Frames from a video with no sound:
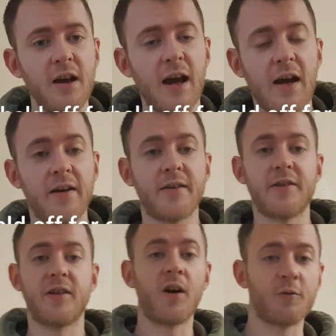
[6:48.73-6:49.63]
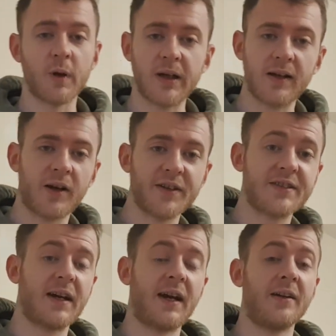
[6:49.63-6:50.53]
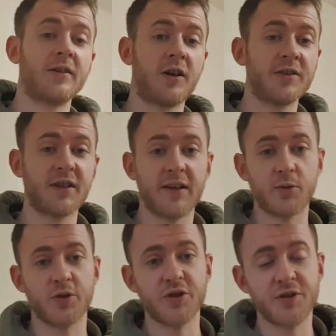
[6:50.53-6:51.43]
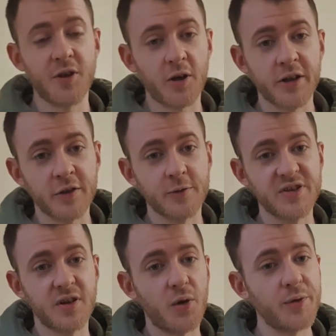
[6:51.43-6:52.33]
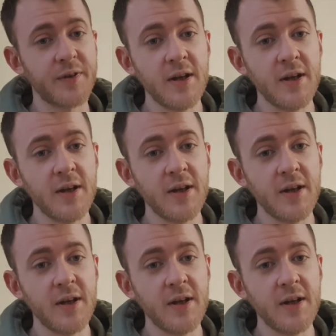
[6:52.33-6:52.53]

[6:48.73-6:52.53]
and I realised that contact was just not going to resolve